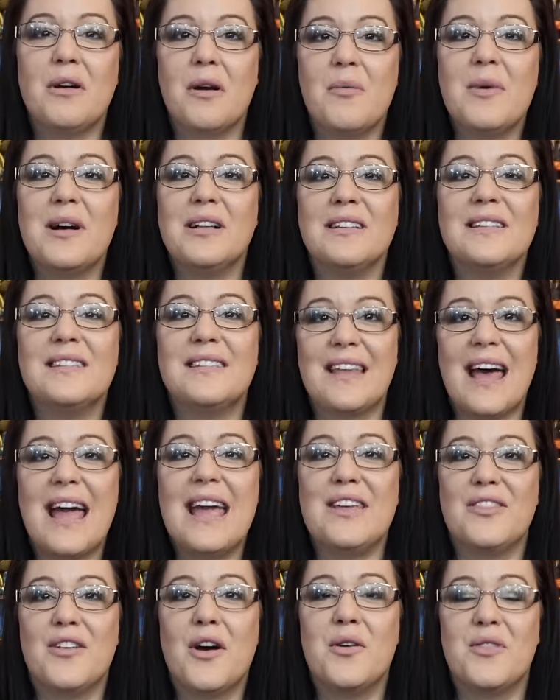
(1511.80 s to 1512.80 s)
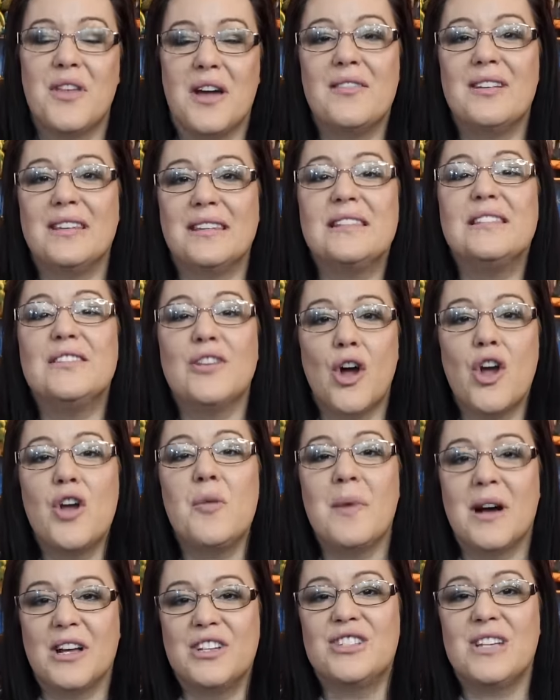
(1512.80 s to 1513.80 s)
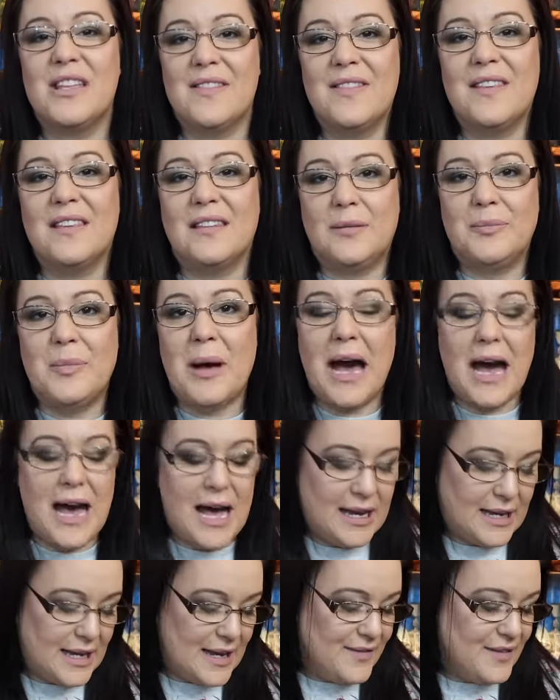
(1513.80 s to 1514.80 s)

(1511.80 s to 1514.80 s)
I will say though, there is so much in this bag.